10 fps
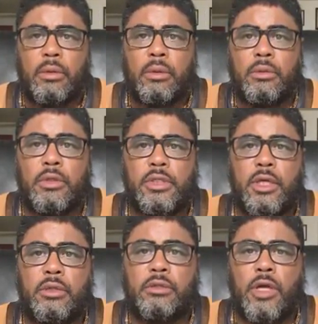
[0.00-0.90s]
you
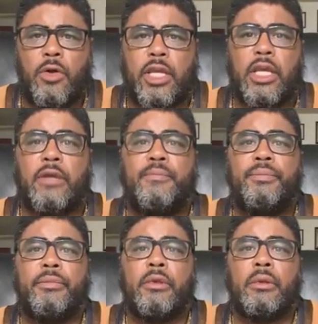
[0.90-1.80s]
see, Turkey,
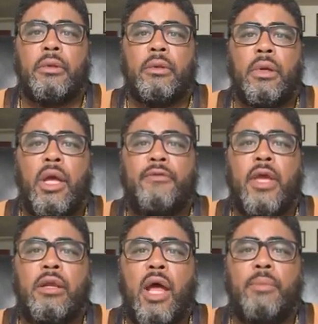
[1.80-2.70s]
had
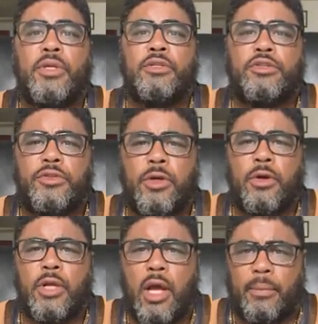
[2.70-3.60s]
they not been
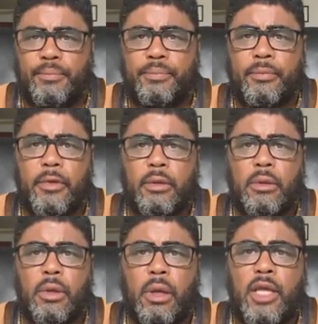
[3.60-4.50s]
stirred up
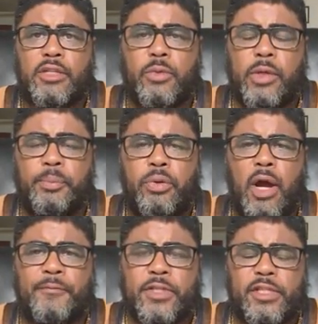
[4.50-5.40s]
as we
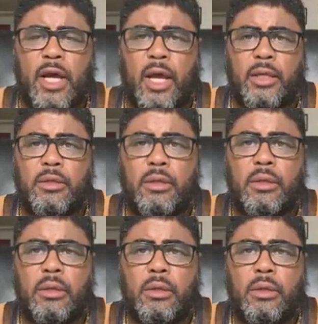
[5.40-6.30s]
prophesied,
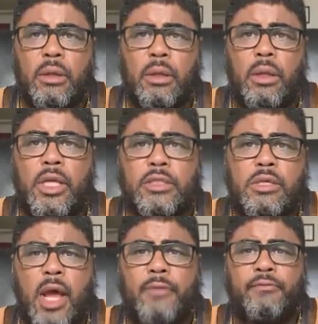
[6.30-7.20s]
is
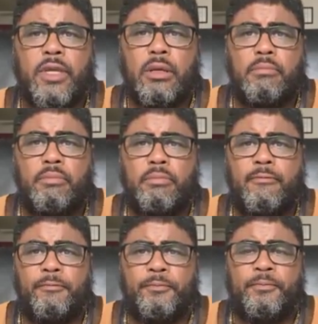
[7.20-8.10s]
not the
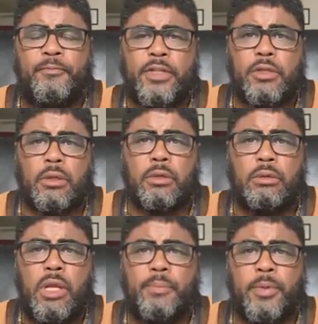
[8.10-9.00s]

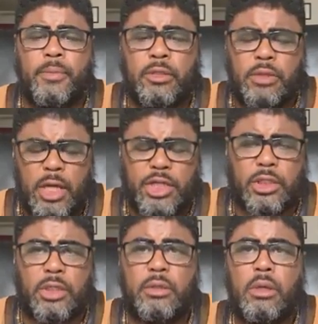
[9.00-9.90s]
physical
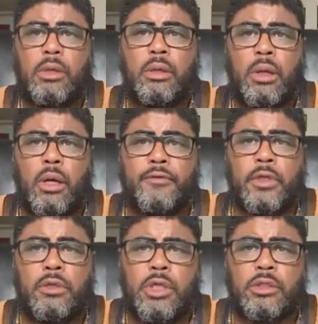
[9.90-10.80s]
implementation of the
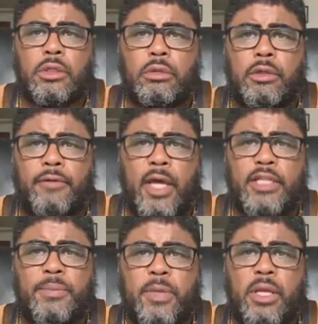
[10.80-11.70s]
digital
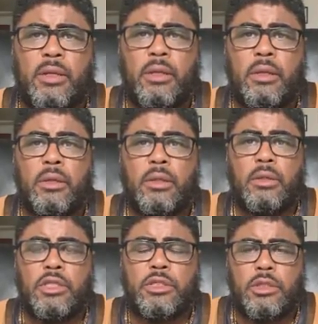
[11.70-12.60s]
device being
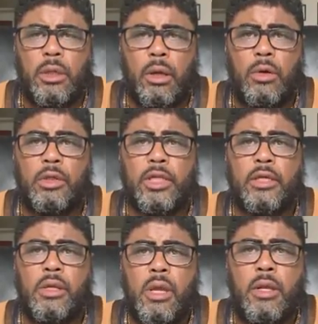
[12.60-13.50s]

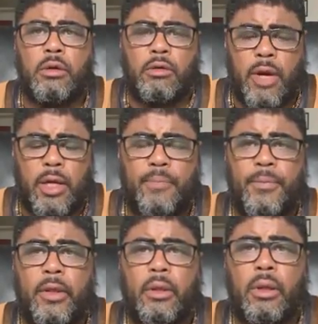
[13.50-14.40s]
slowly
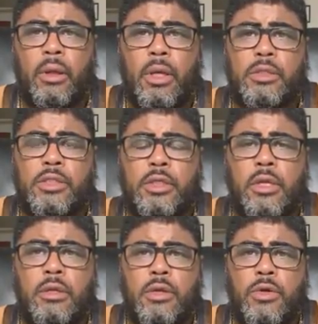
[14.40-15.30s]
integrated into
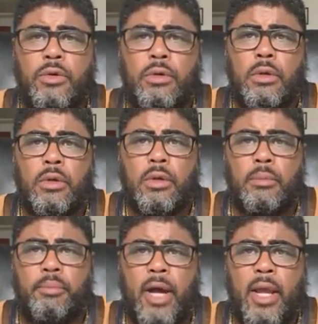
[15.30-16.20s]
the new
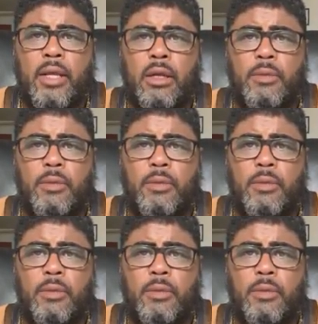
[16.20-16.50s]
buying